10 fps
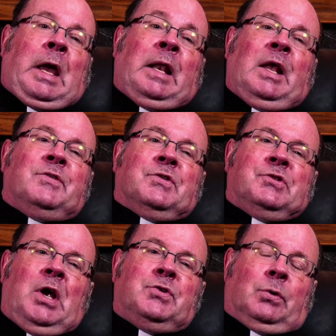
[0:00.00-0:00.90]
it is
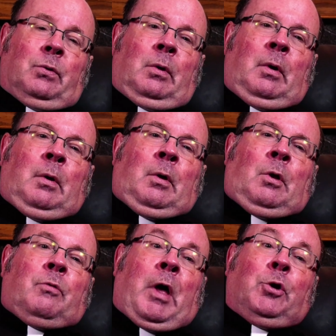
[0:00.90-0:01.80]
essential
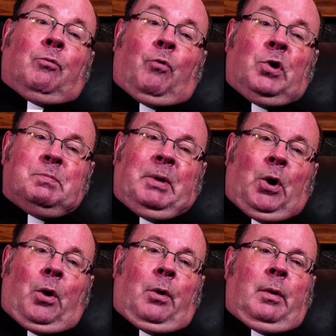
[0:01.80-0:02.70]
that your voice be
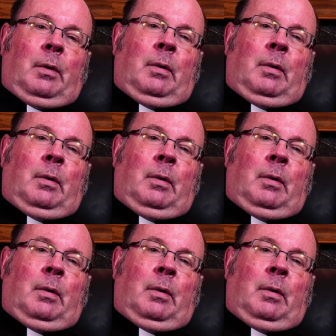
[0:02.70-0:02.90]
heard.